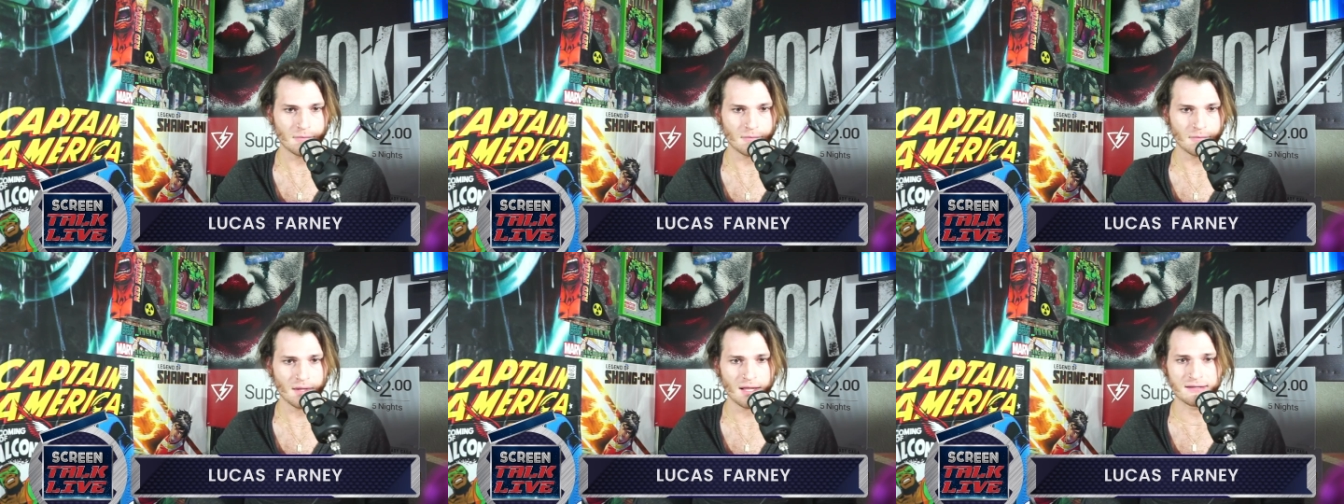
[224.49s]

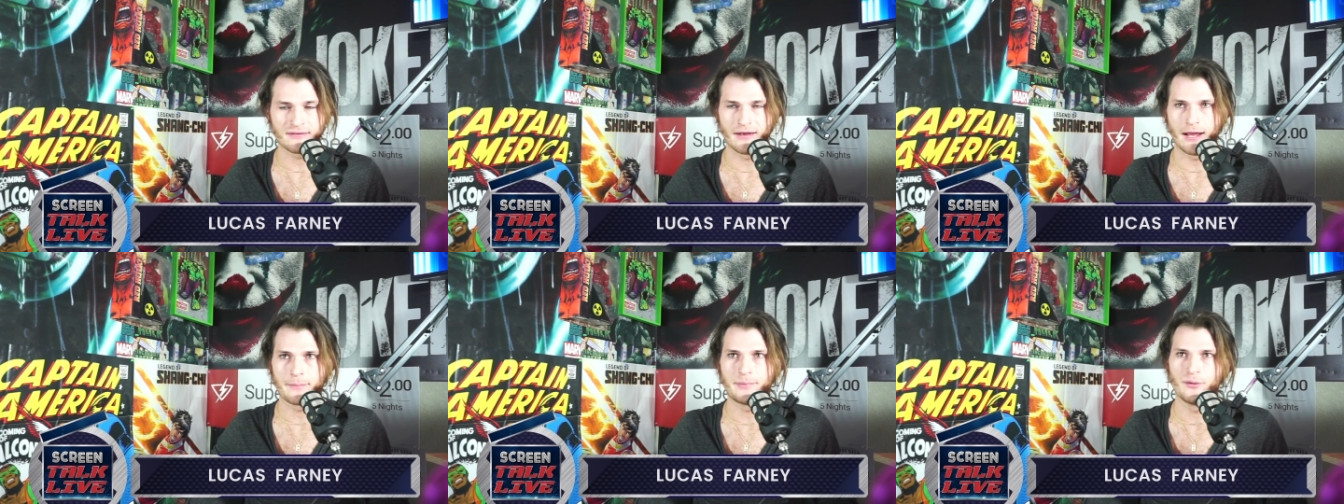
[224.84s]
it's an
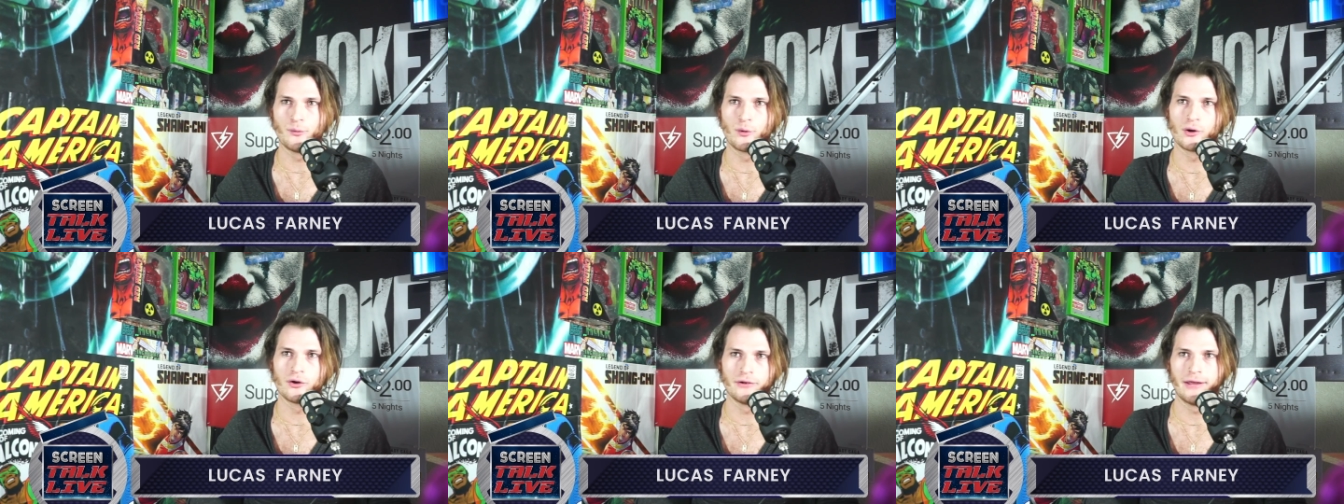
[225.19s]
IP
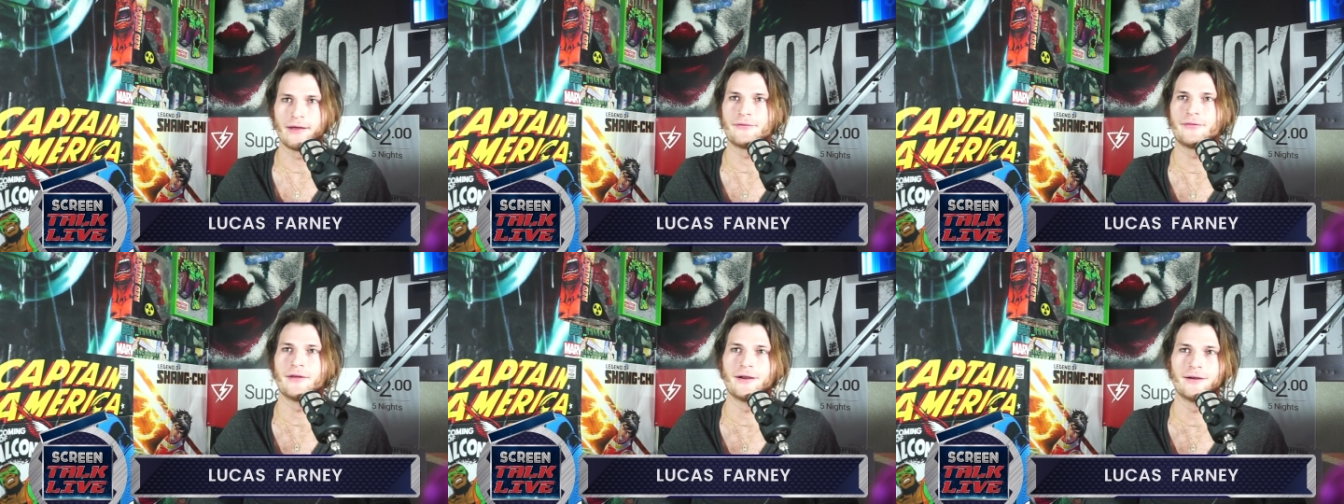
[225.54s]
world
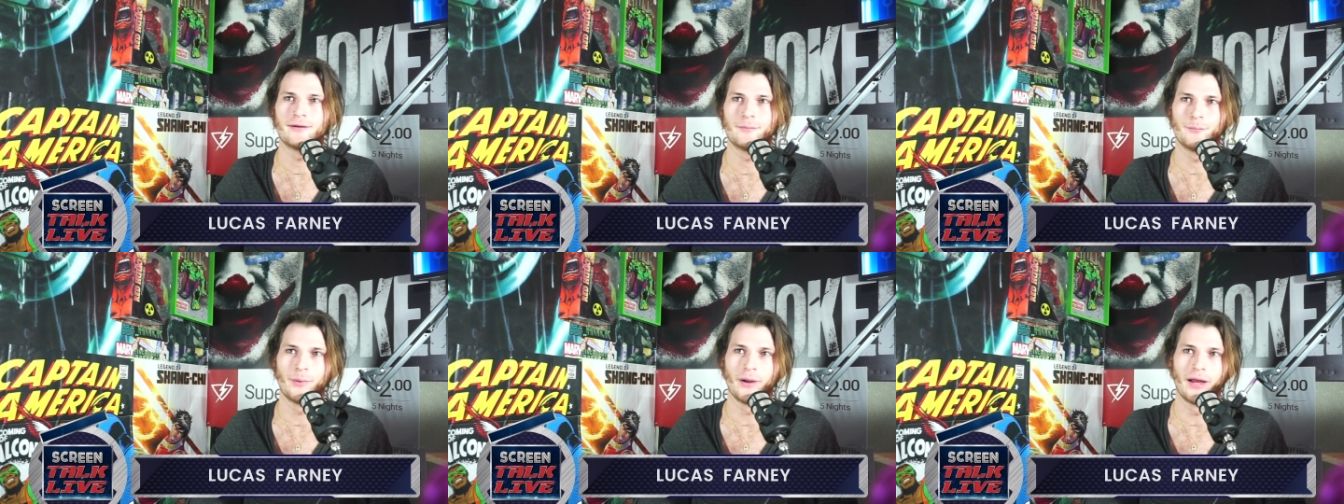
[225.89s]
out
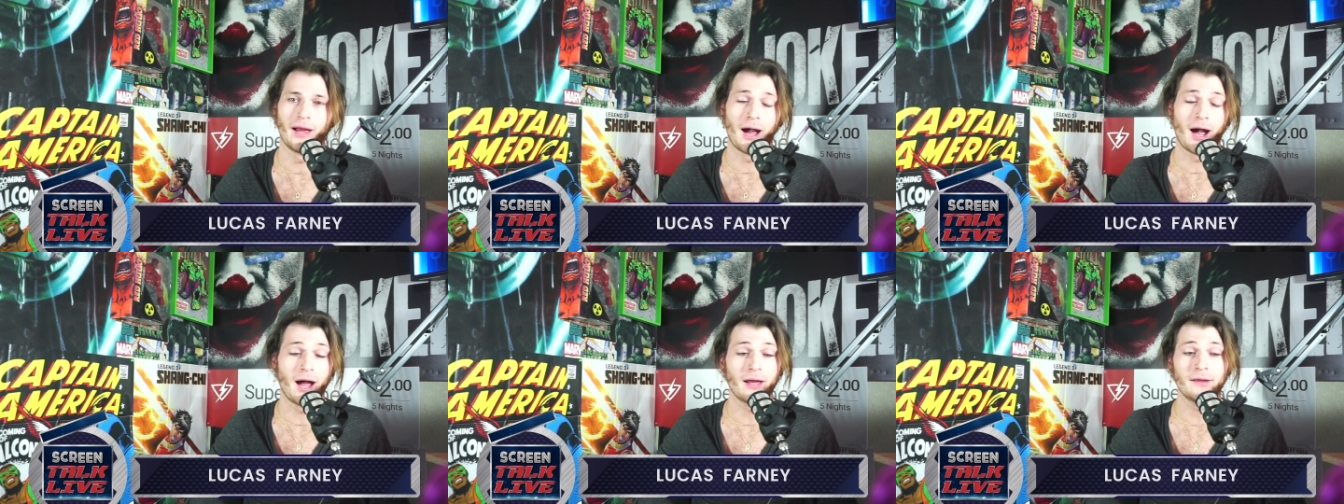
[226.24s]
there,
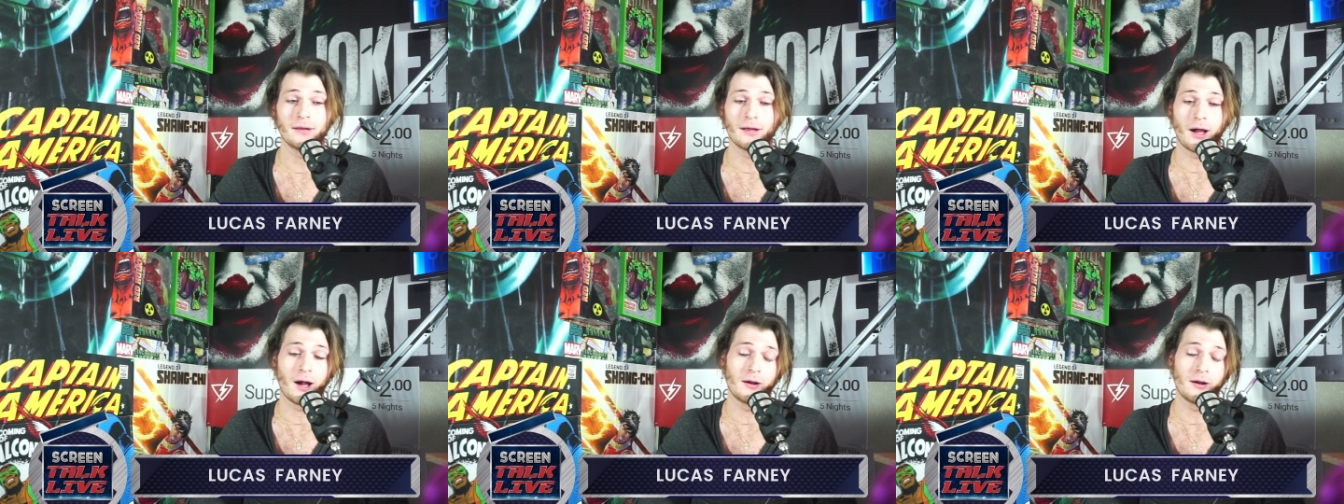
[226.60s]
but
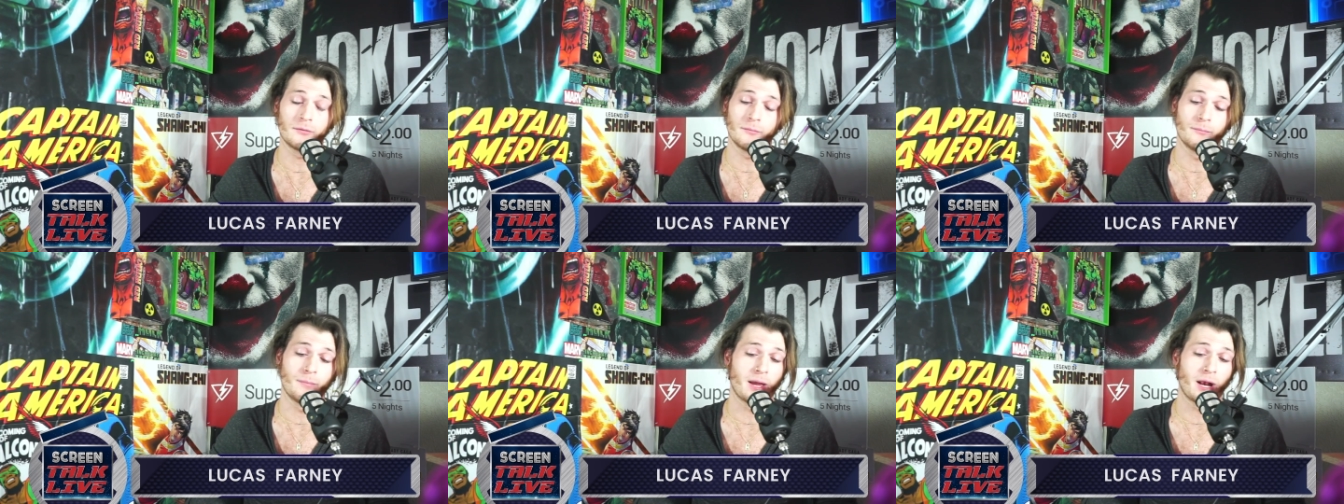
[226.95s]
I
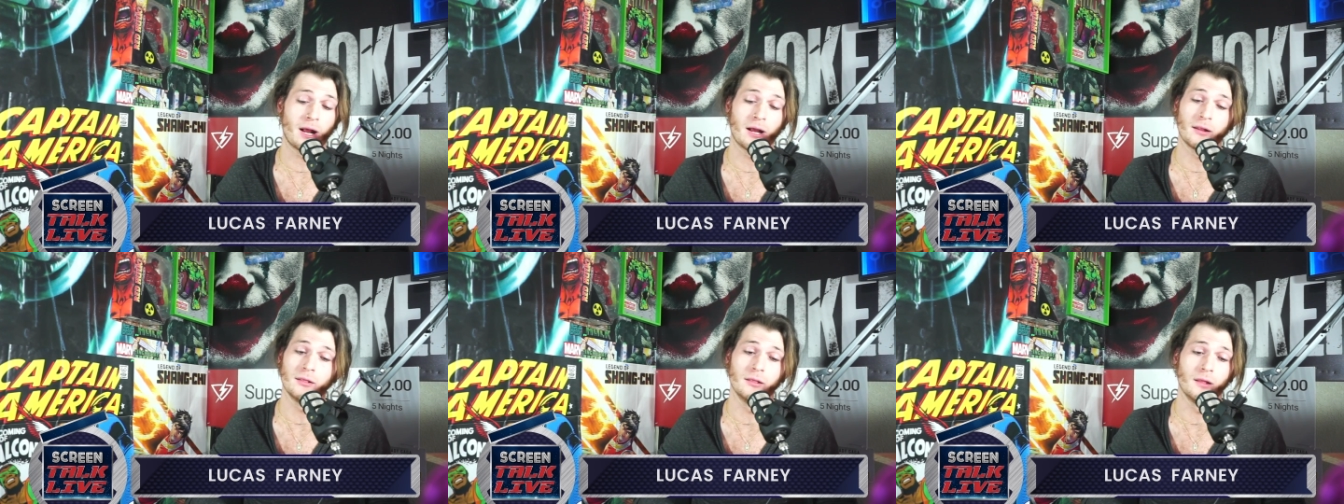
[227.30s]
man,
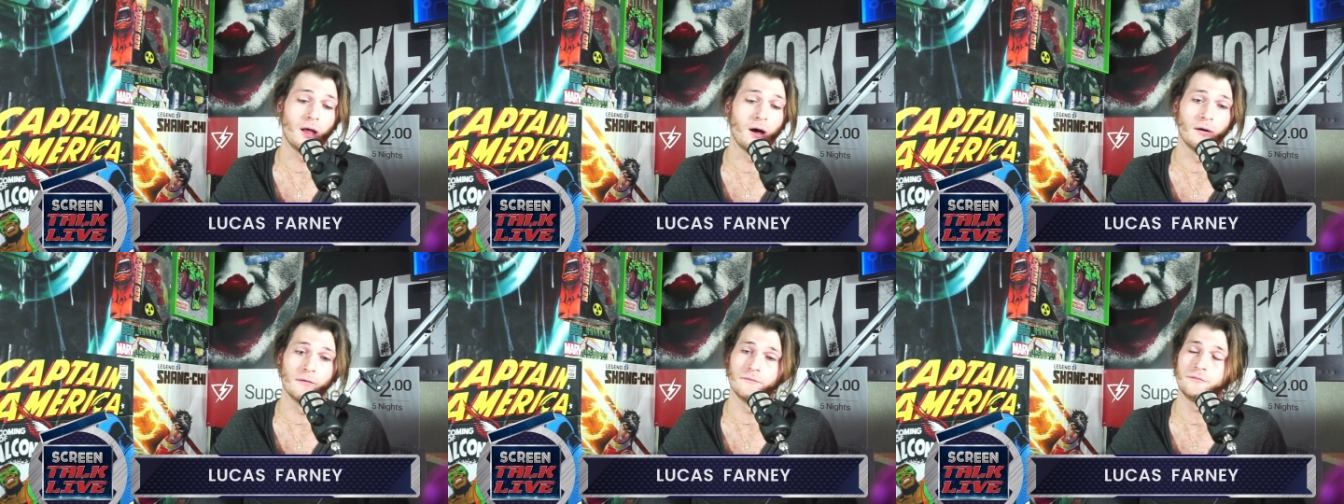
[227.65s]
I
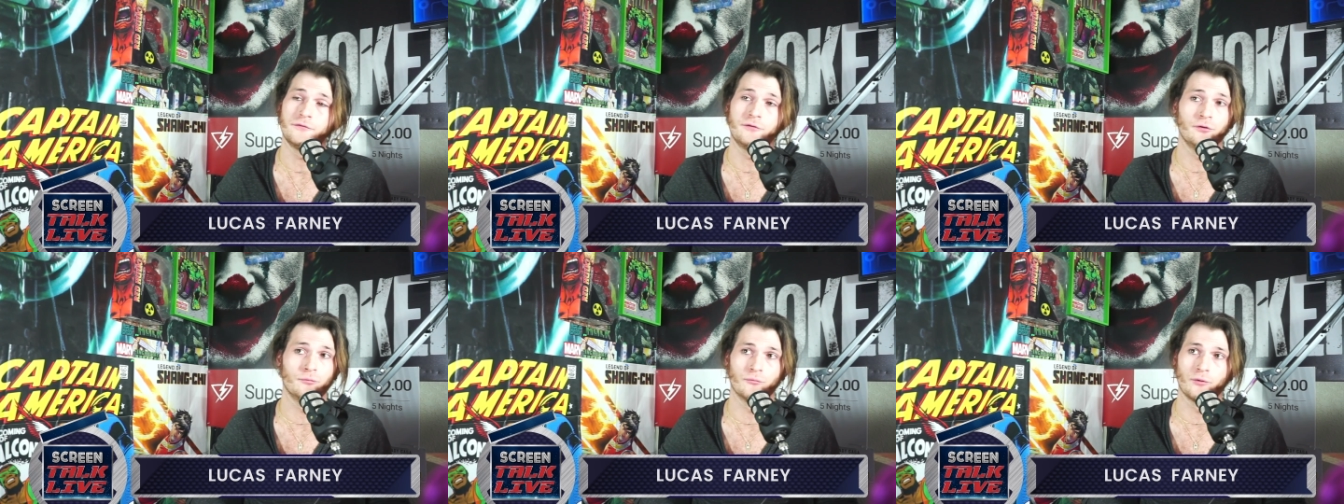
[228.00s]
love
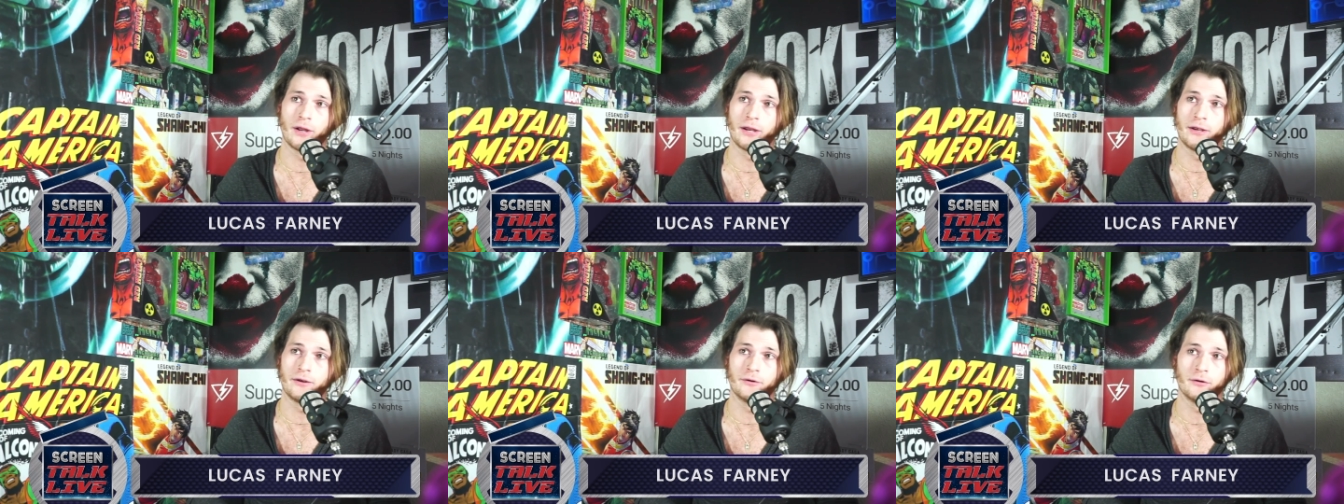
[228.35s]
Tomb
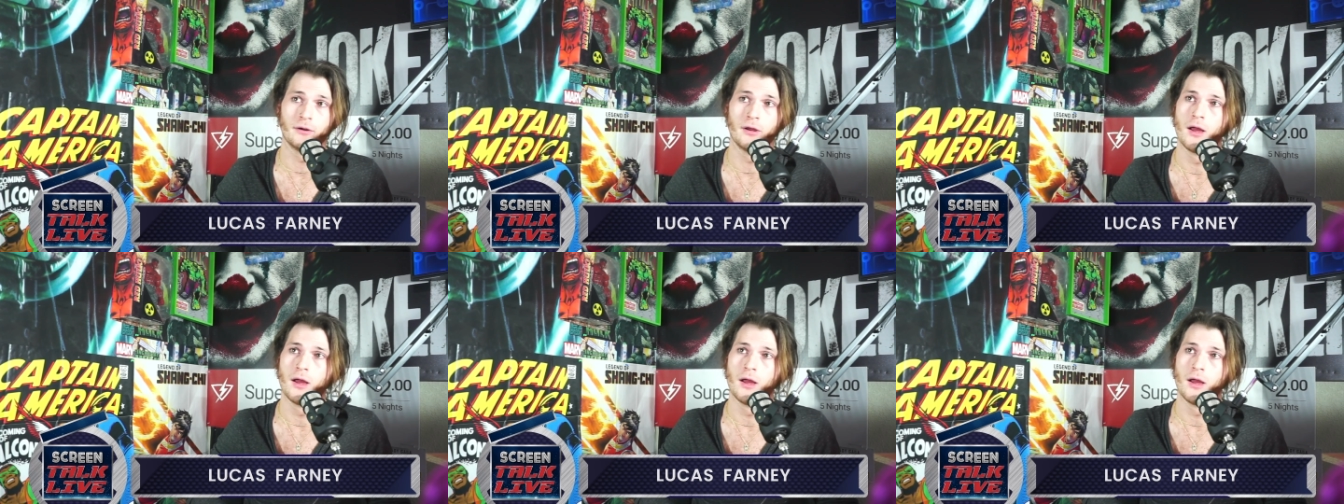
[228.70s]
Raider.